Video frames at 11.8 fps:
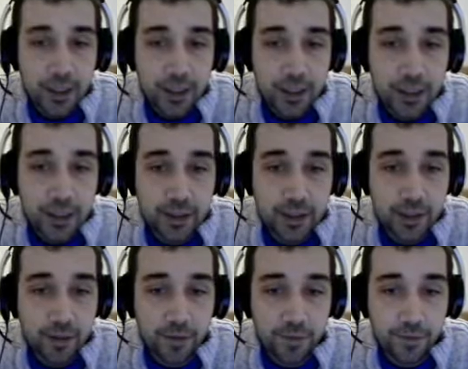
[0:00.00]
is
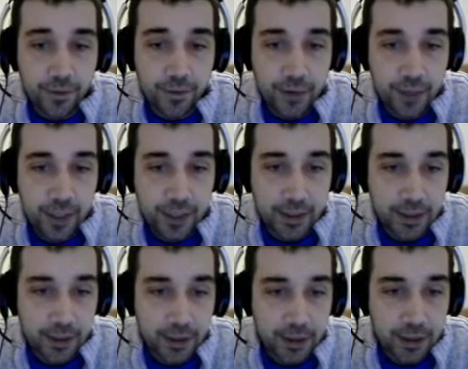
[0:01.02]
enough heat,
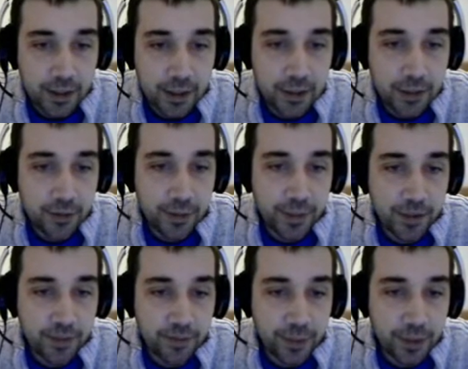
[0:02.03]
a single piece
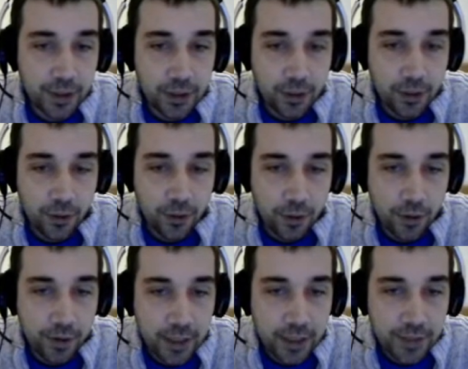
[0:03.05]
of burning coal on
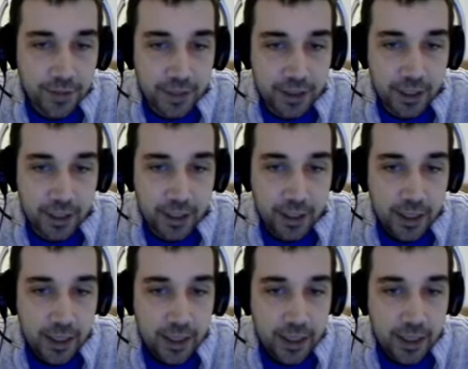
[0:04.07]
the end of a stick
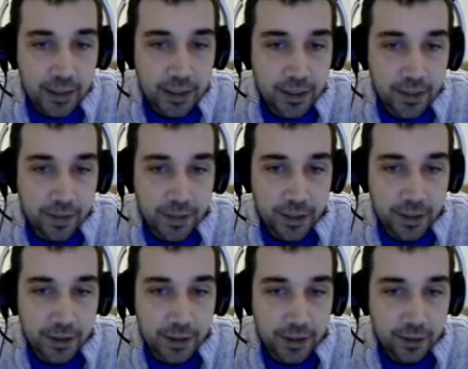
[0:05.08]
is enough
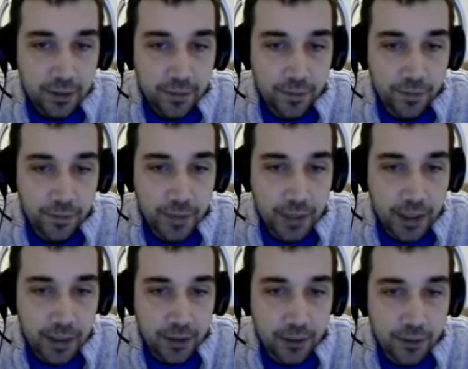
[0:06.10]
heat for
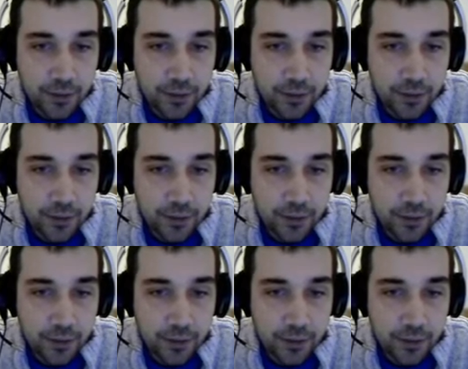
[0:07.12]
me to